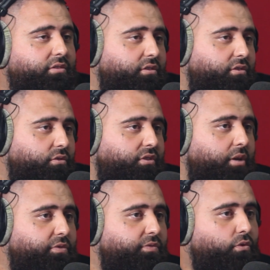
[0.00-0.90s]
as I was
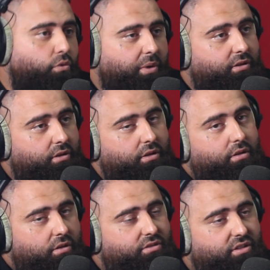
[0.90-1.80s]
saying before, but
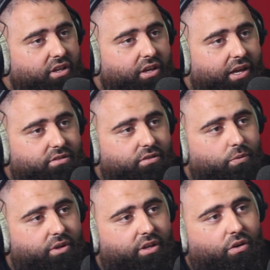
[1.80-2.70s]
the skin cancer,
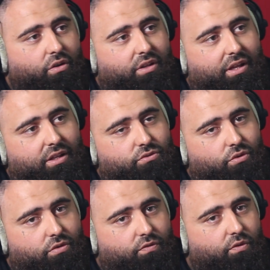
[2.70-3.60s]
when he got that, that's sort
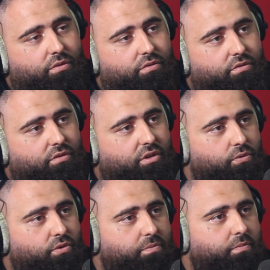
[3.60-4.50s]
of what killed him.